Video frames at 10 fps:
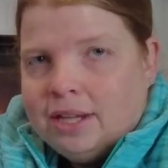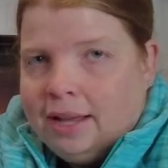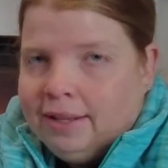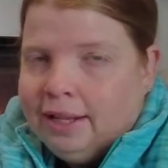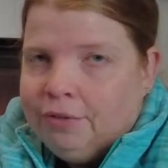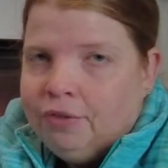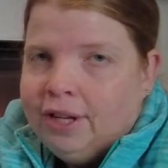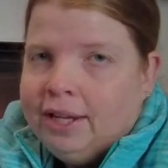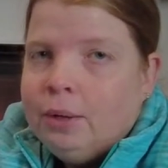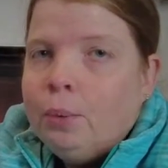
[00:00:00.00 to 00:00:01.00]
and deliver it
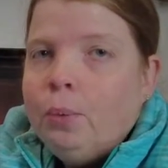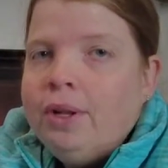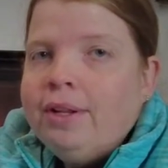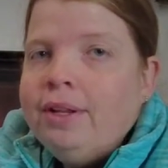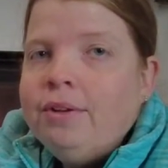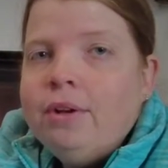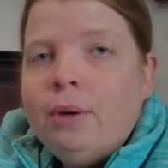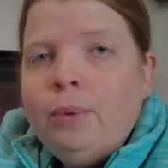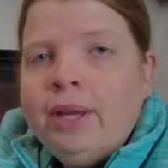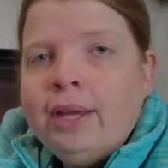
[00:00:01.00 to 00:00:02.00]
in within
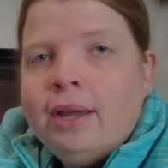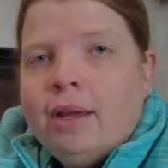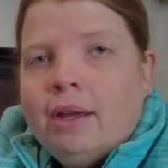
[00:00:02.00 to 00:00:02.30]
a week,